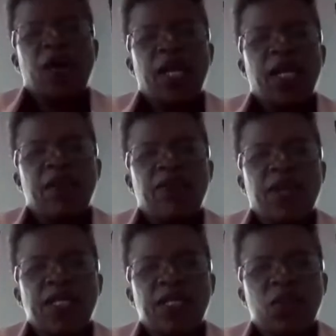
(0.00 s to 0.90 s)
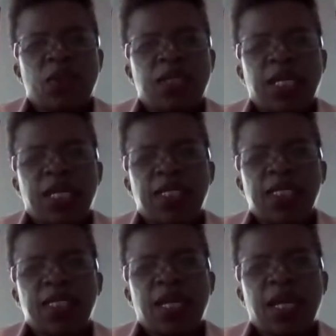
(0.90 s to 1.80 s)
I leave, I see Dr.
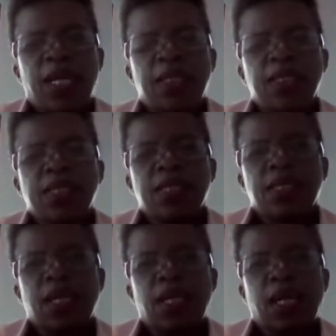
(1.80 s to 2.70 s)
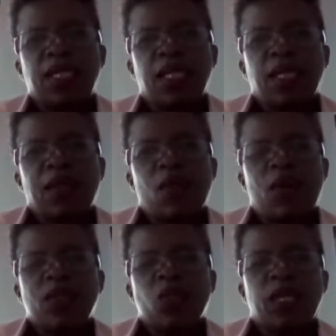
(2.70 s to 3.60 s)
Nyati's hand. I think he
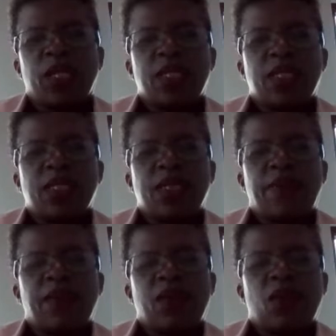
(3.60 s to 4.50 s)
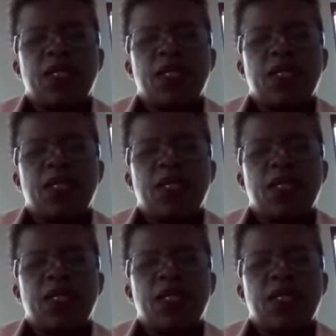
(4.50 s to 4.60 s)
wants to raise something.